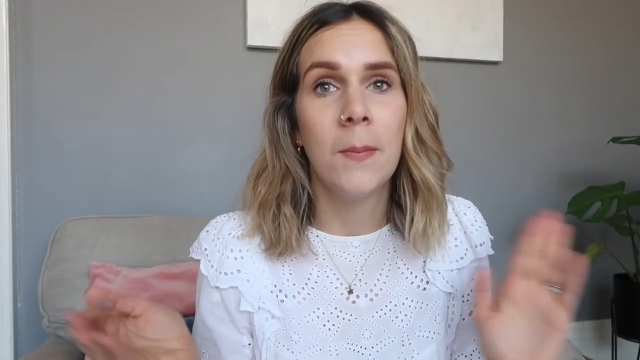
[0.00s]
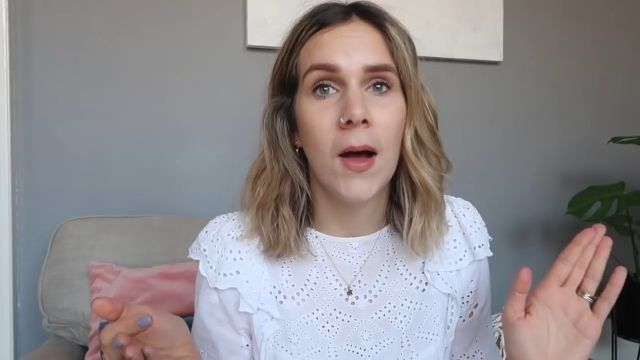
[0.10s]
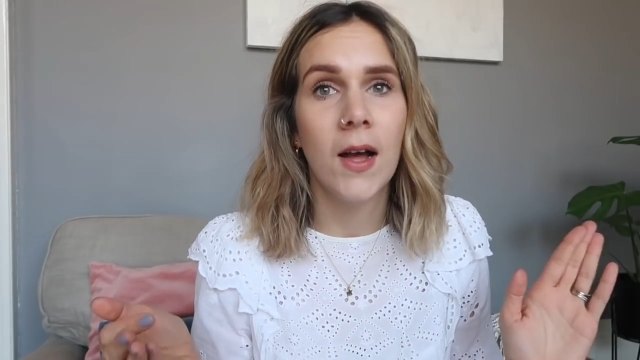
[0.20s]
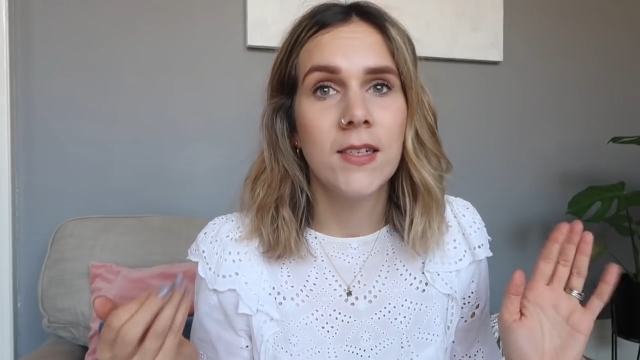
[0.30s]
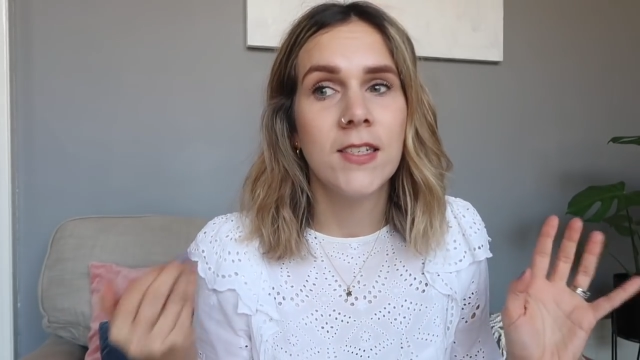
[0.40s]

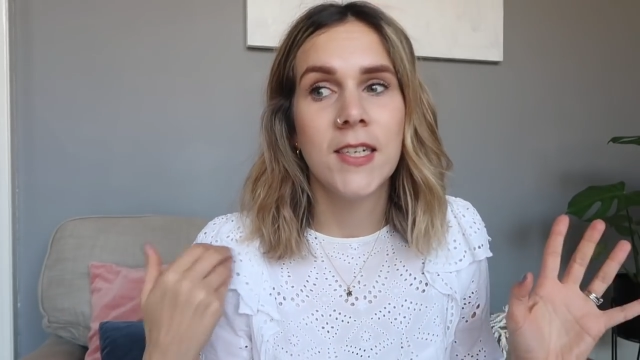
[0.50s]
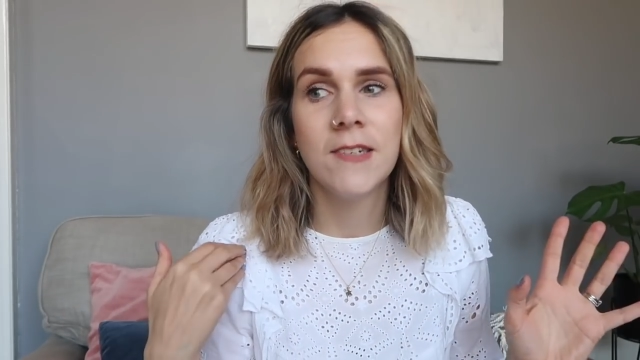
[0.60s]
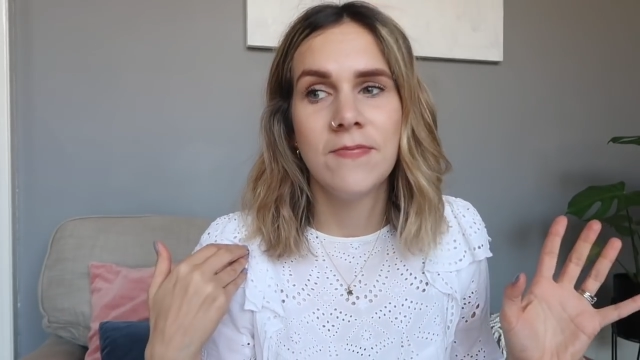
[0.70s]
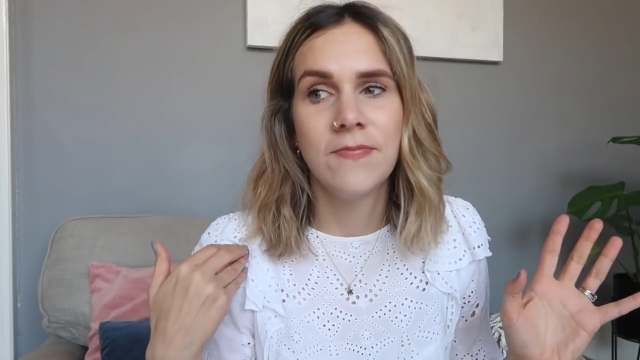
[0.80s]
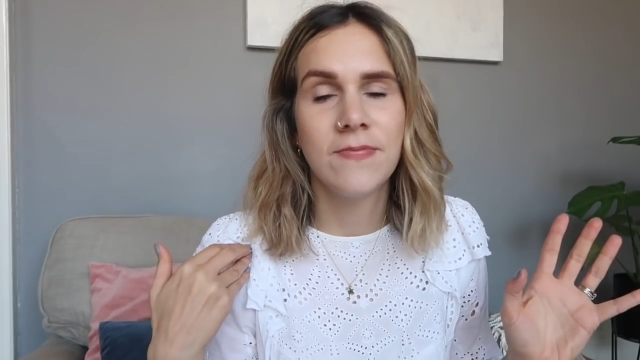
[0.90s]
but
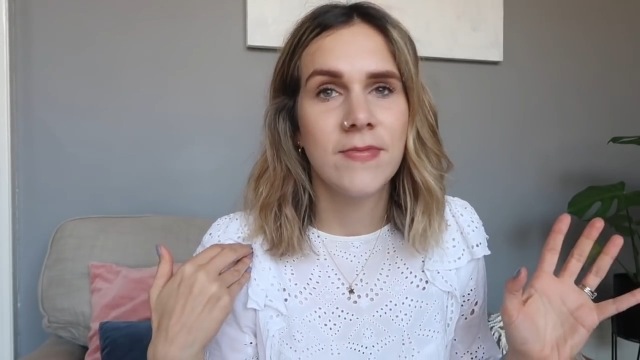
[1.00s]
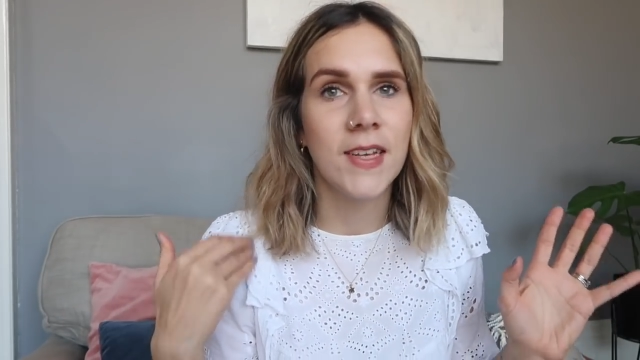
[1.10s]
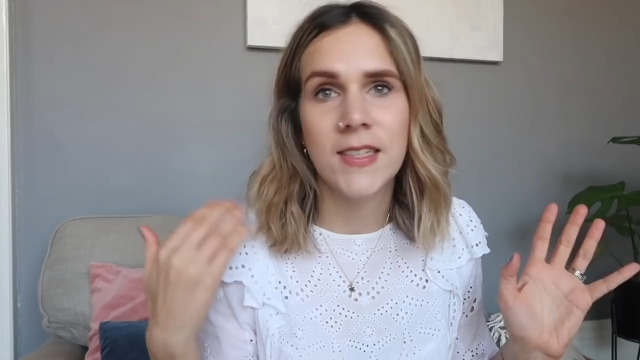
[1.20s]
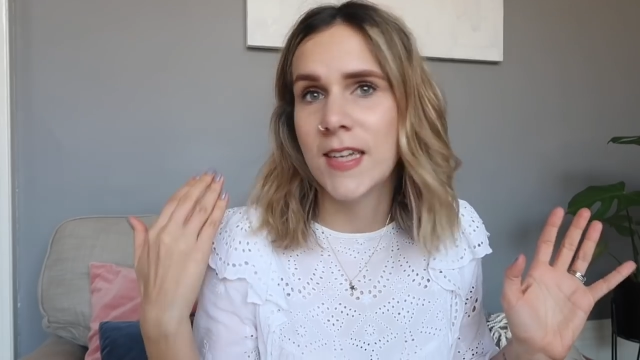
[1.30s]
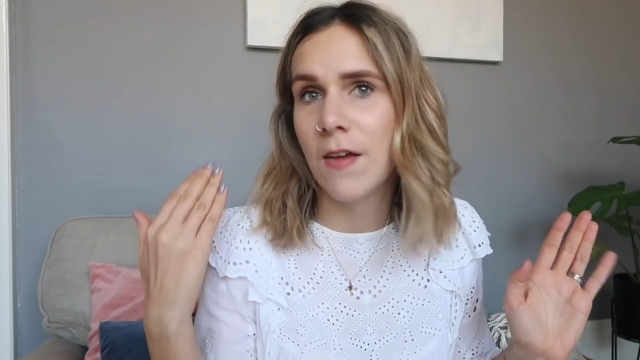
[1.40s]

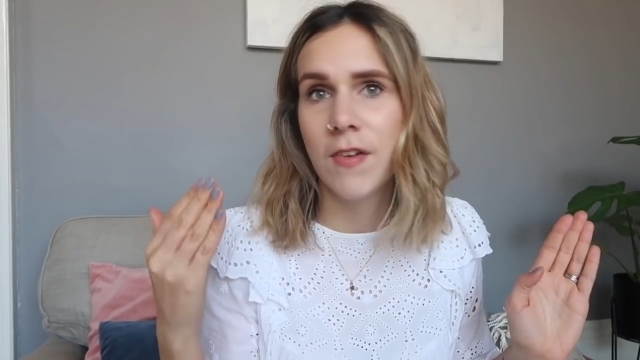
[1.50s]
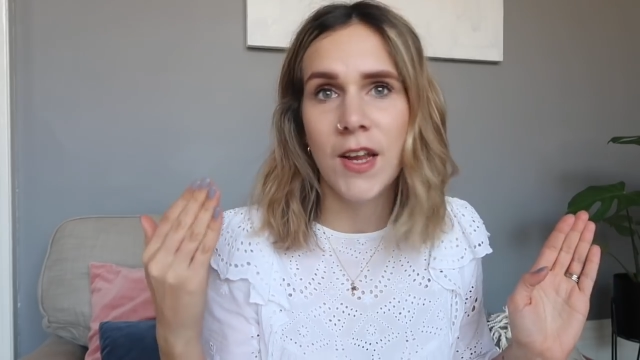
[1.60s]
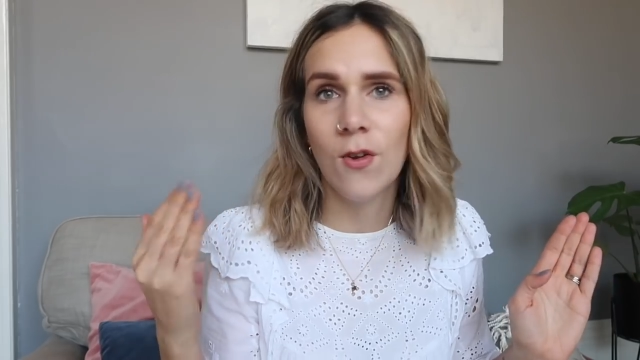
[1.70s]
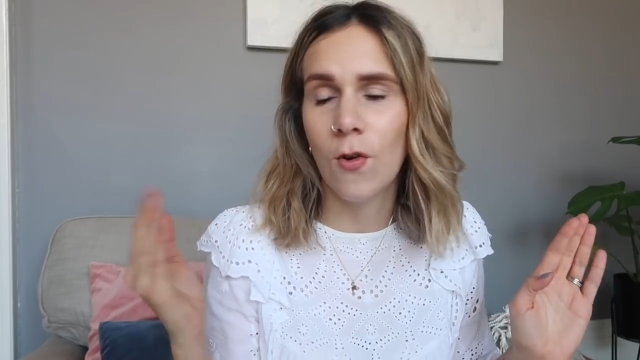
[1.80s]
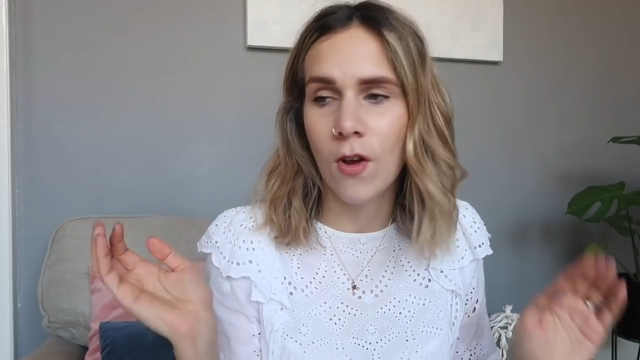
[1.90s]
it's
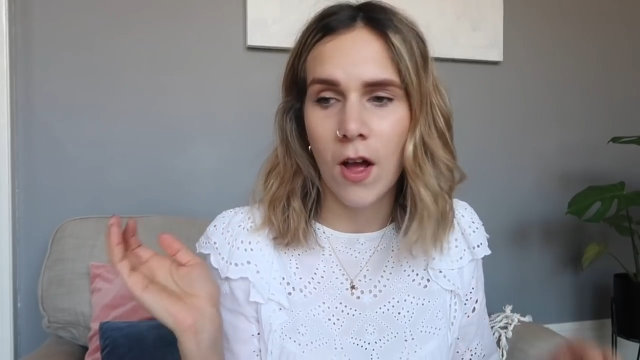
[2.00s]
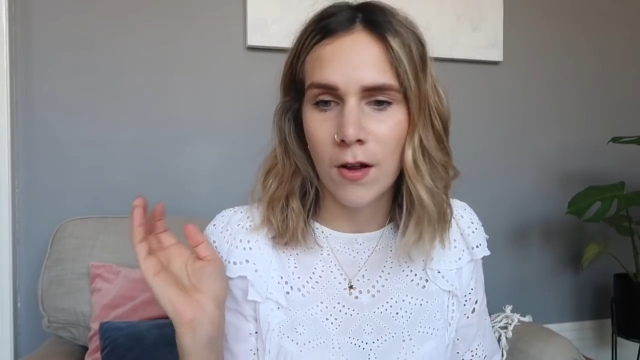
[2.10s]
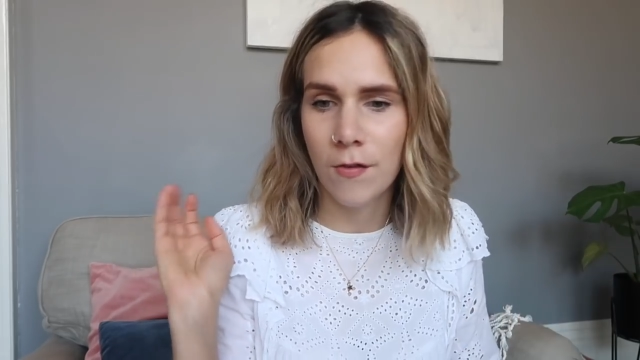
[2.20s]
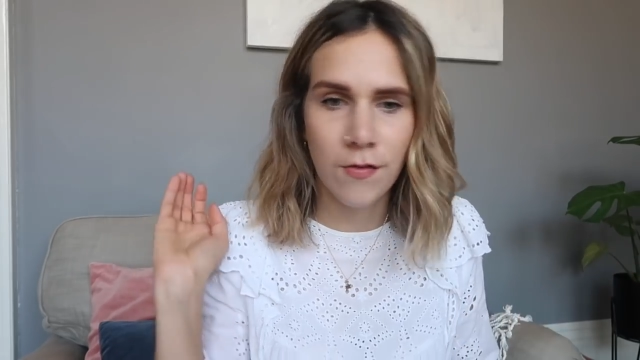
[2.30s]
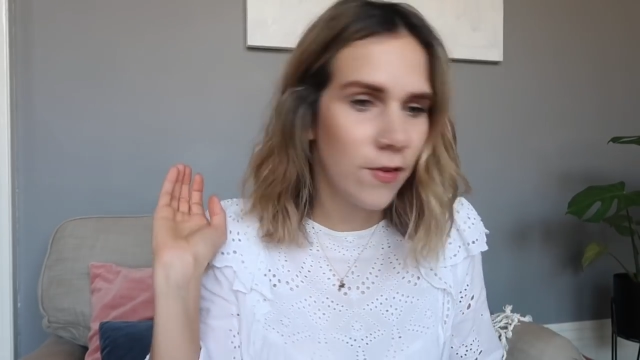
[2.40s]
definitely not
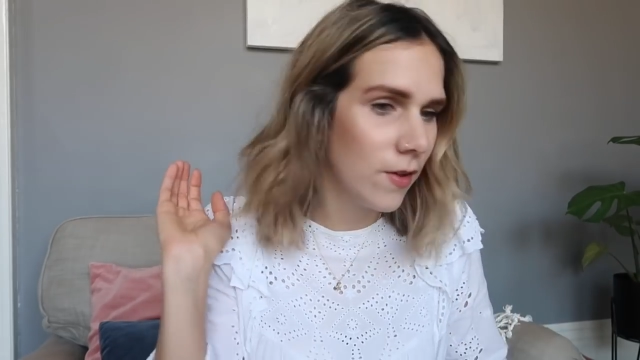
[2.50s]
kind of